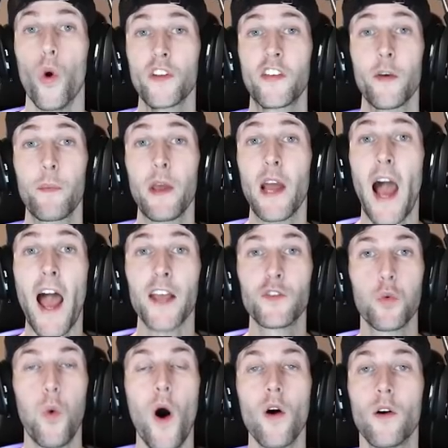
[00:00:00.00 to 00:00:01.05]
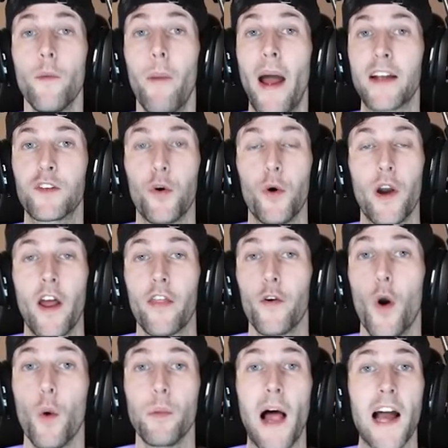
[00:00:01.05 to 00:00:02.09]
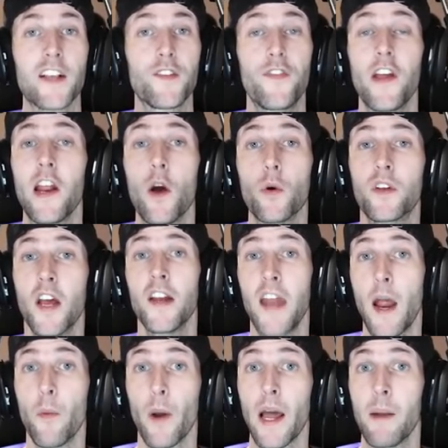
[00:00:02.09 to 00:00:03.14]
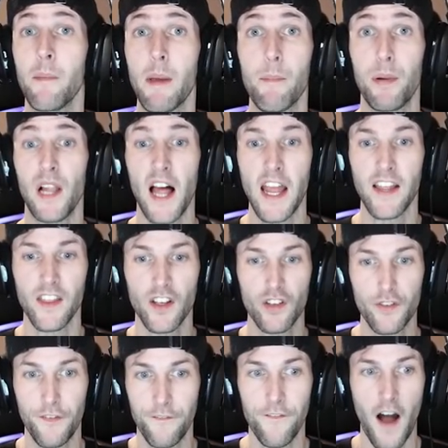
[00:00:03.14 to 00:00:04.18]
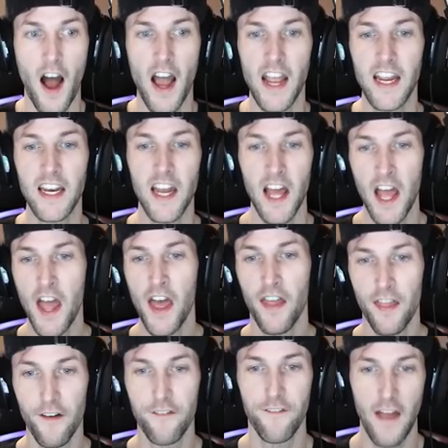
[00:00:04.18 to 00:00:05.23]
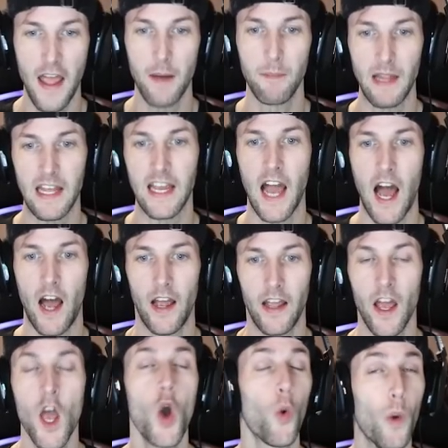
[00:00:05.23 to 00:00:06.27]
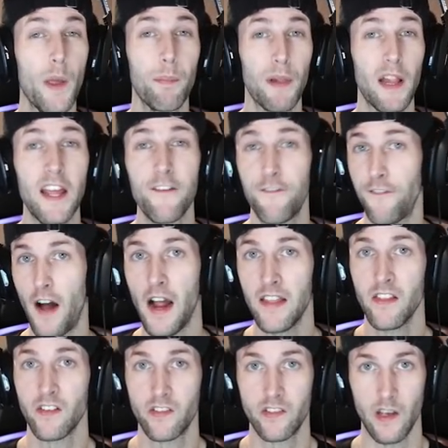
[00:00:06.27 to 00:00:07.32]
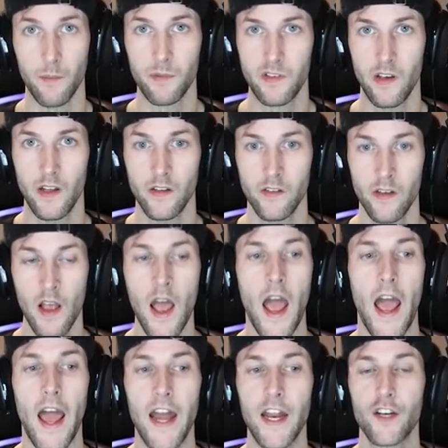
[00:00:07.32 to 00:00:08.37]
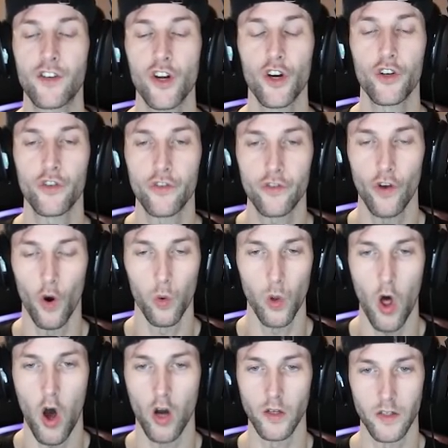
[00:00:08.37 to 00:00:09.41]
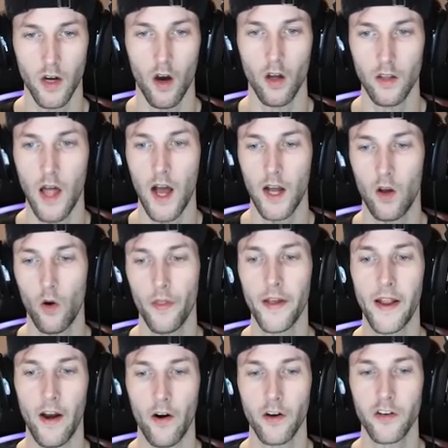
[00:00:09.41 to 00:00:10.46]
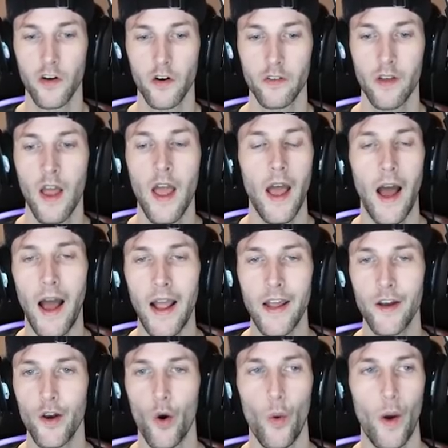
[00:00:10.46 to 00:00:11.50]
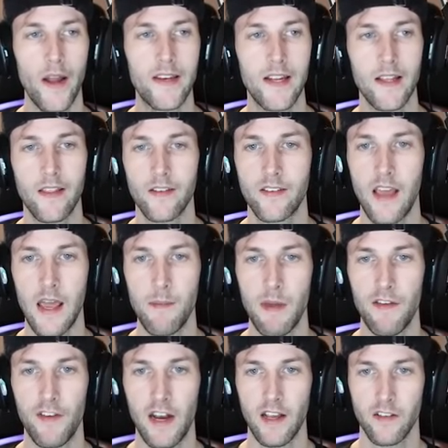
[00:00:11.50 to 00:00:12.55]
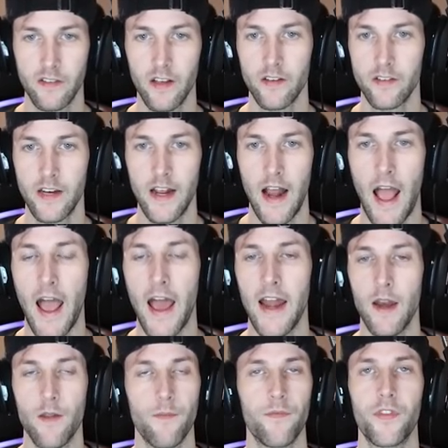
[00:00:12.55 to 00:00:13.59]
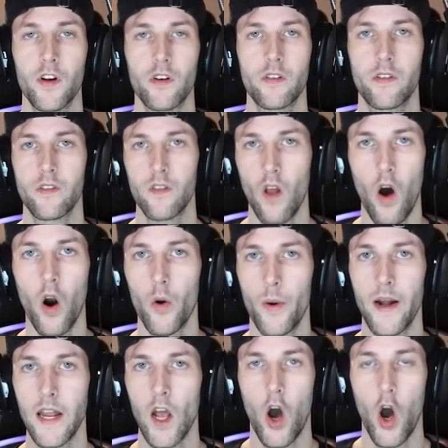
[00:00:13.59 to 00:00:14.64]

What's up, you guys? Welcome back to another Roblox video. Today we're gonna be playing this Find the Family Guy. We played Find the Simpsons and it took so long to unlock all the characters. I had no idea this game even existed, and there's already